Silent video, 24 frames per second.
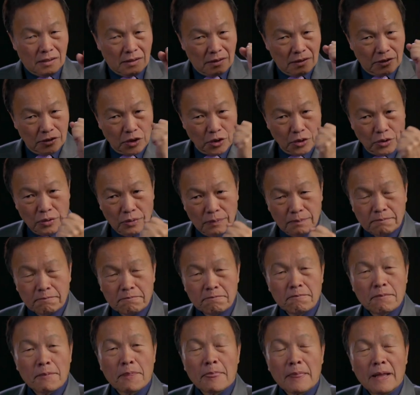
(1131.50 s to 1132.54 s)
You
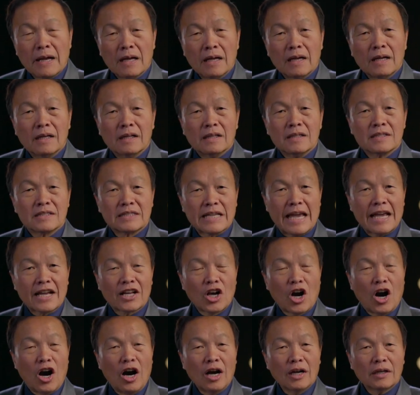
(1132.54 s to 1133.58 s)
say,
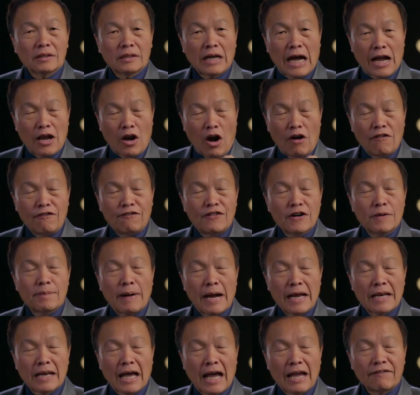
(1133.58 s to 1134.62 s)
God, I offer
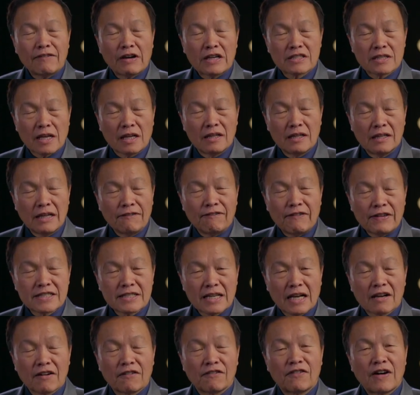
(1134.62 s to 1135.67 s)
my life as a living
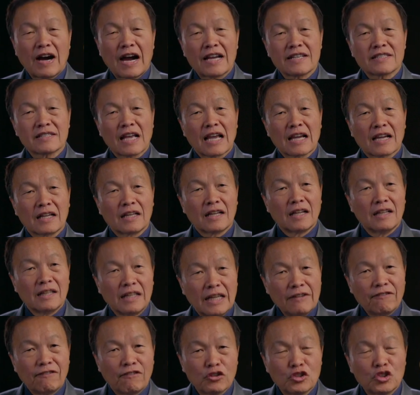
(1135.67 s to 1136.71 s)
sacrifice. I'm going to
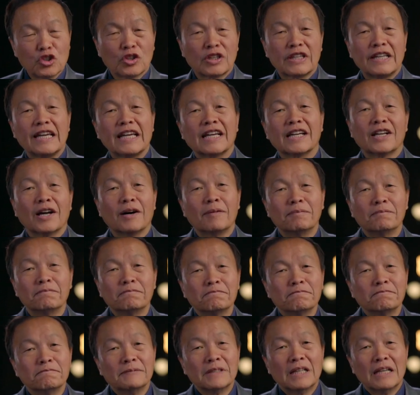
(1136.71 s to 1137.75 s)
live for your kingdom.
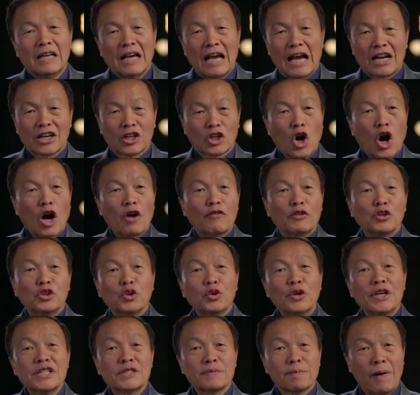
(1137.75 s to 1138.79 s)
And God will
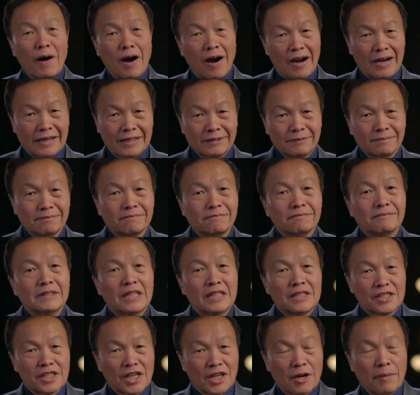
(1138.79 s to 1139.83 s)
do His part.
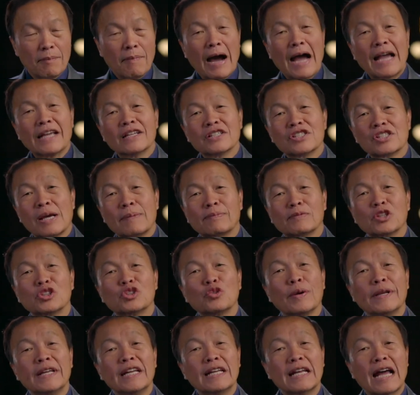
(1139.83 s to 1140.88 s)
Jeremiah chapter
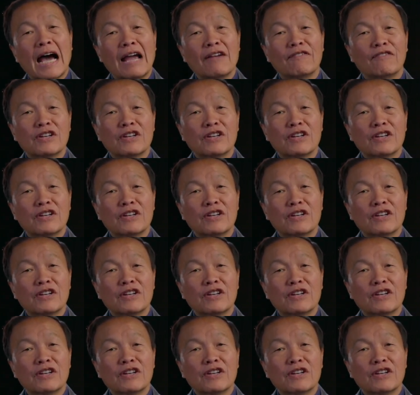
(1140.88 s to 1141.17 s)
29,